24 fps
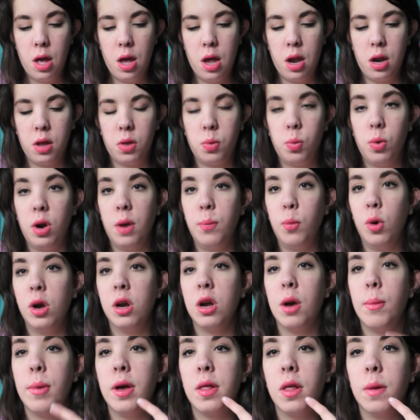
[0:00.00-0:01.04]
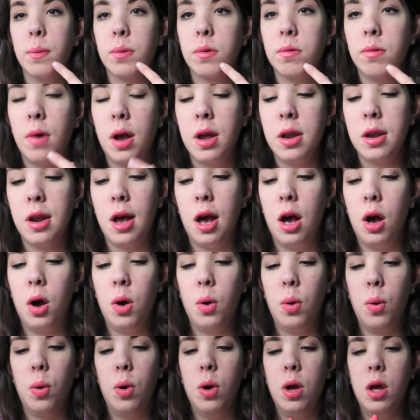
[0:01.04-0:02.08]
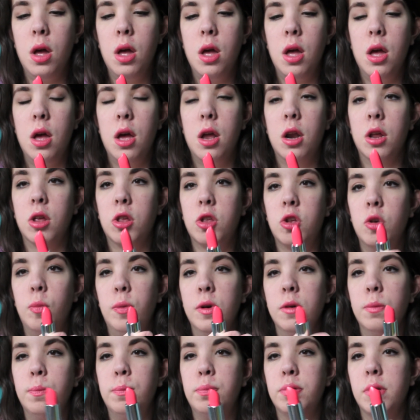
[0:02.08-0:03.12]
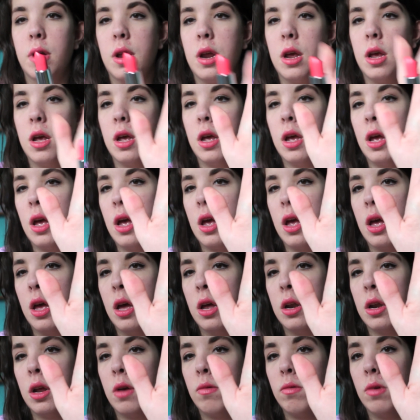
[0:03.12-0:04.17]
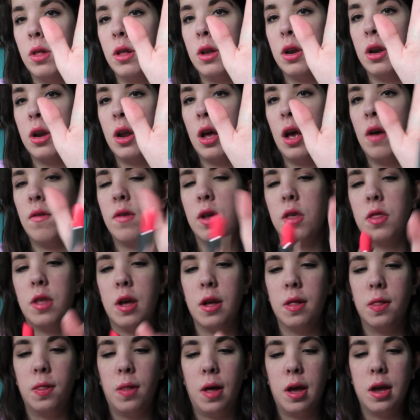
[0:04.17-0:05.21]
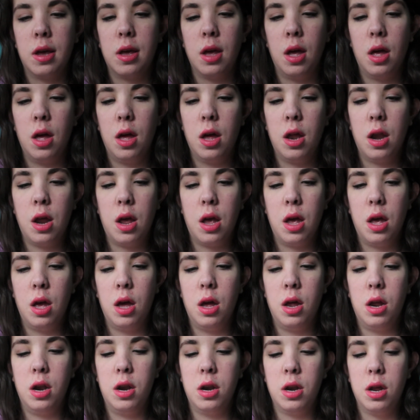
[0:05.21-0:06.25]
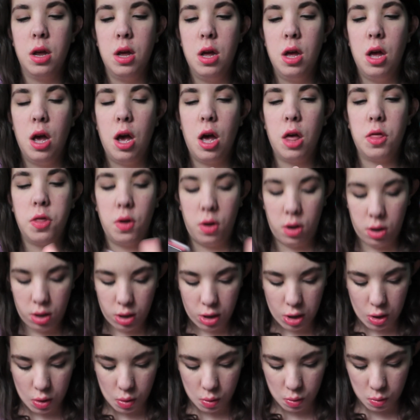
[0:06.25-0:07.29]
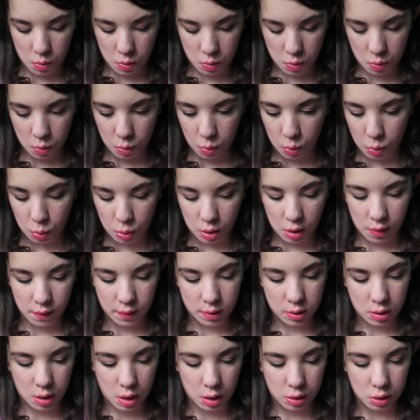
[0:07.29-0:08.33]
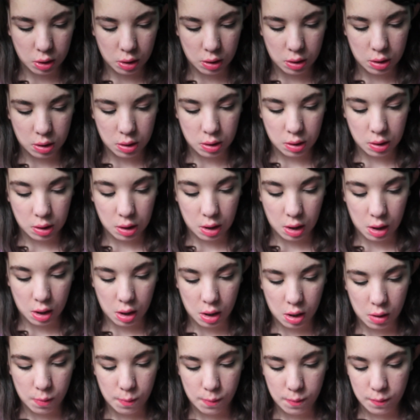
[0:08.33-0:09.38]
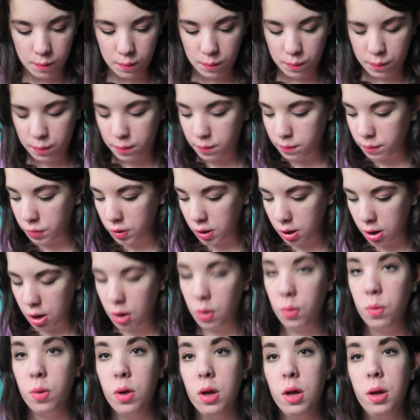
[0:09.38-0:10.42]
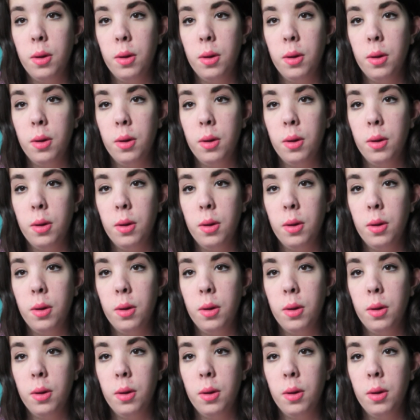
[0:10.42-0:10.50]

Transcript: And it's what I'm wearing on my lips right now. And it's super pretty, and I really didn't have anything like it. And I thought, you know, whatever, I'll just get it, you know.